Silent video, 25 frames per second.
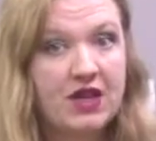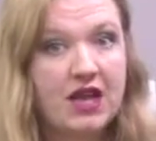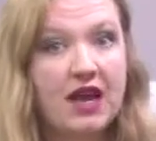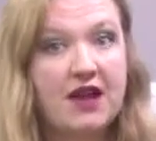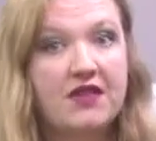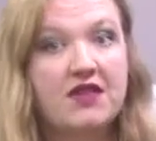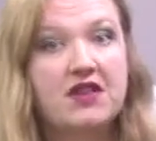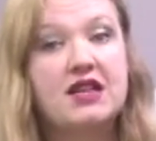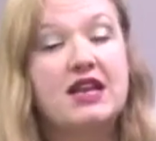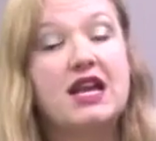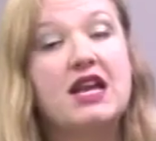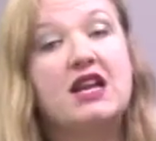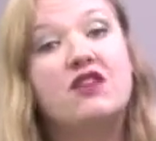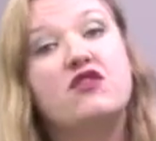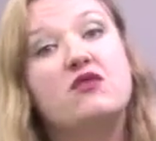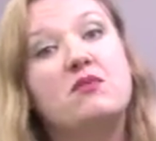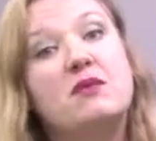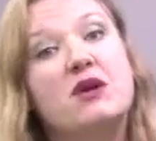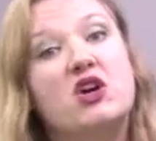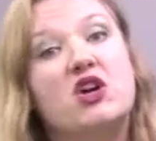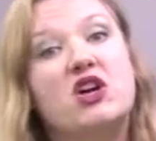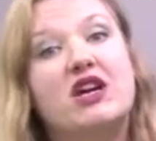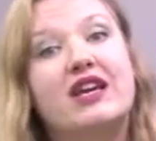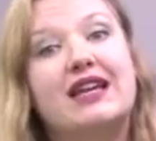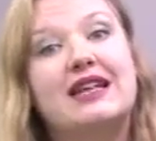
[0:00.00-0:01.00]
and the Native
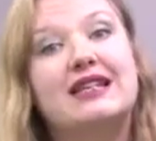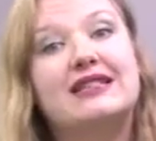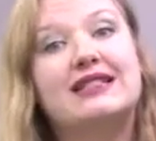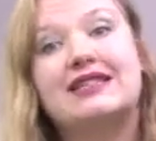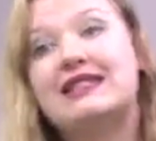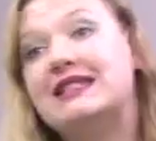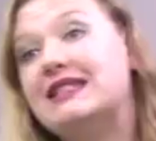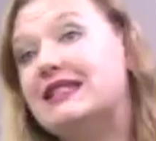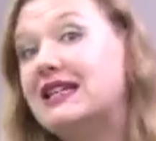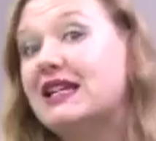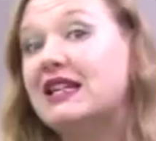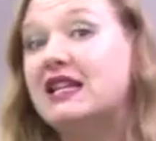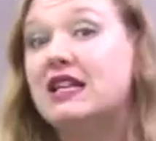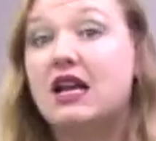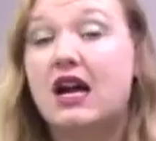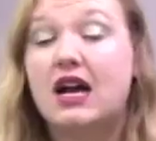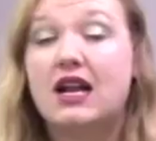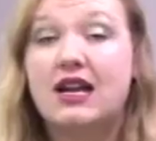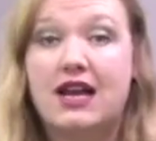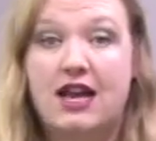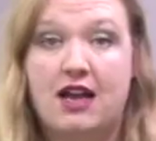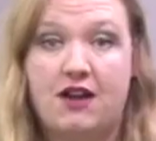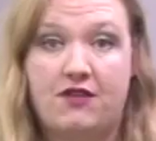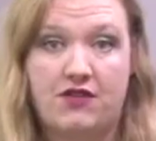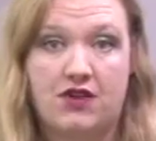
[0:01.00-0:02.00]
Americans did
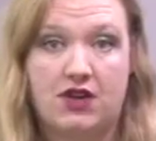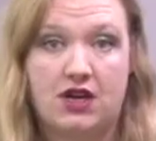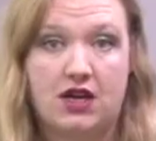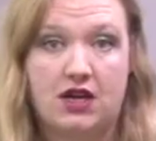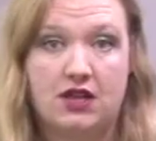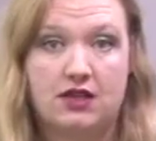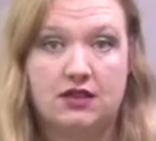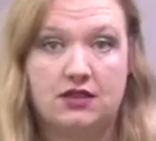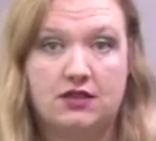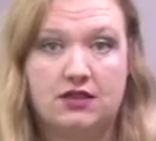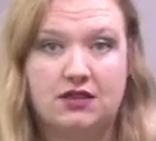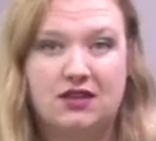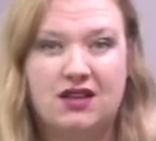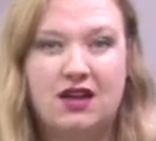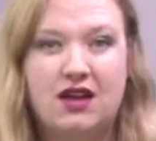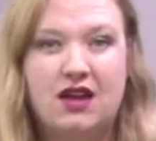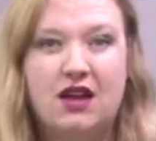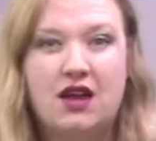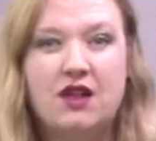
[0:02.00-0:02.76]
not have guns.